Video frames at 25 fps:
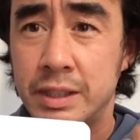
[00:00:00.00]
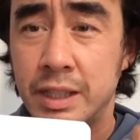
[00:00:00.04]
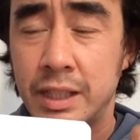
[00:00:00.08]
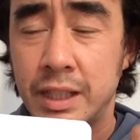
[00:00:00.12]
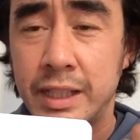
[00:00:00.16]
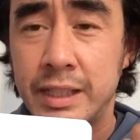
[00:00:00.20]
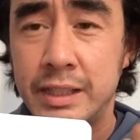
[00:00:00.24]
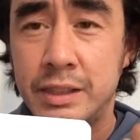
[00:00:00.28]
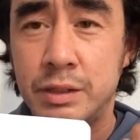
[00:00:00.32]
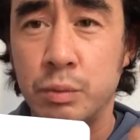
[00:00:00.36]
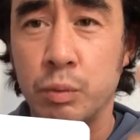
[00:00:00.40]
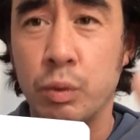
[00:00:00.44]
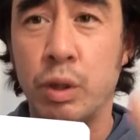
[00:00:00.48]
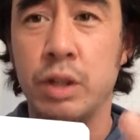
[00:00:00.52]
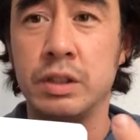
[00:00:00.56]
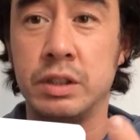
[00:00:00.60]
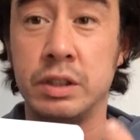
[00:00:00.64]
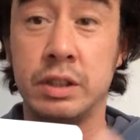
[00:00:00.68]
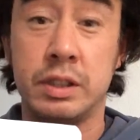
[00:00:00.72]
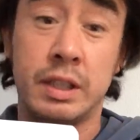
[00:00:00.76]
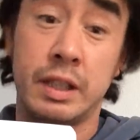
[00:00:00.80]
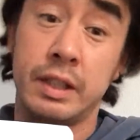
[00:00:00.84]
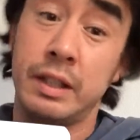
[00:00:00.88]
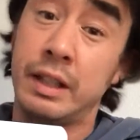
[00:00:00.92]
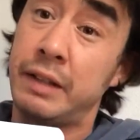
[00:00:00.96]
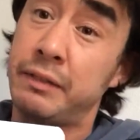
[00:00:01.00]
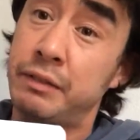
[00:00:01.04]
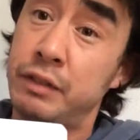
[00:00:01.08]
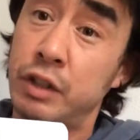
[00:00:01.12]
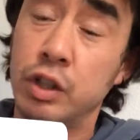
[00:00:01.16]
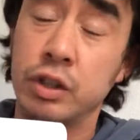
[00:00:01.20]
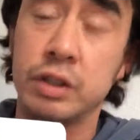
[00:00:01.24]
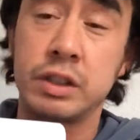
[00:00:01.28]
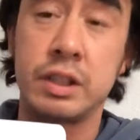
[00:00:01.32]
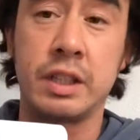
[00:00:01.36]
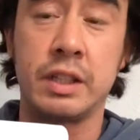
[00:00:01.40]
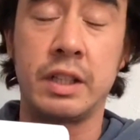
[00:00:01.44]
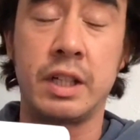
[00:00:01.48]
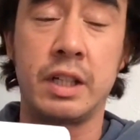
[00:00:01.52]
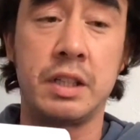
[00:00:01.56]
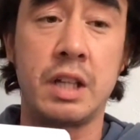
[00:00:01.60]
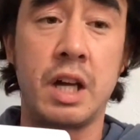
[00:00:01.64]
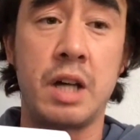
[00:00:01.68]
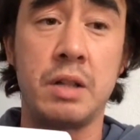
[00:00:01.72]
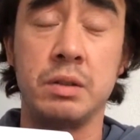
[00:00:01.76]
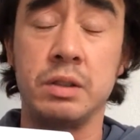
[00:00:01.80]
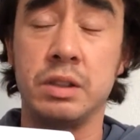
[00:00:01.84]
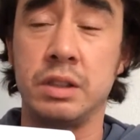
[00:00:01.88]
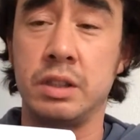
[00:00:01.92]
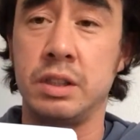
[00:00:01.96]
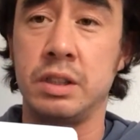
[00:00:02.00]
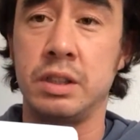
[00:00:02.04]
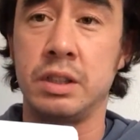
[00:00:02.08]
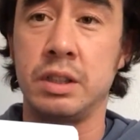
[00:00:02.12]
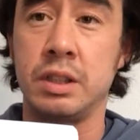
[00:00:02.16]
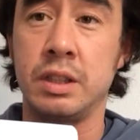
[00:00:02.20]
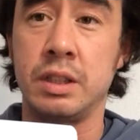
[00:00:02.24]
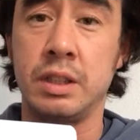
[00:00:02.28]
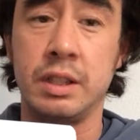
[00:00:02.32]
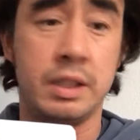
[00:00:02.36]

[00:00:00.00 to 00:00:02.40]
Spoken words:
at least once that they've looked at their notes.